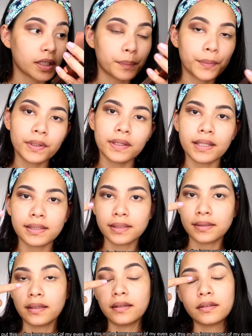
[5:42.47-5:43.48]
going to put this
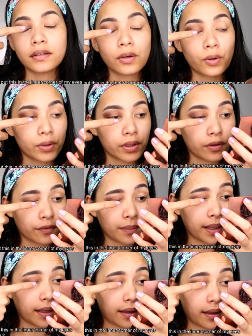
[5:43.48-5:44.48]
in the inner corner of
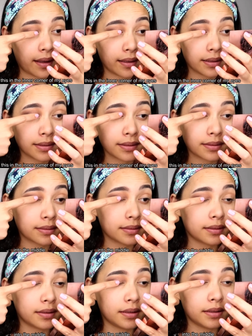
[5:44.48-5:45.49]
my eyes
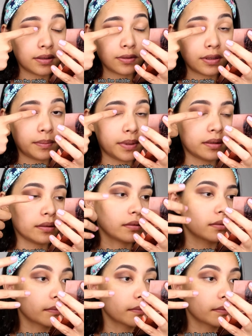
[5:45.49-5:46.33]
into the middle.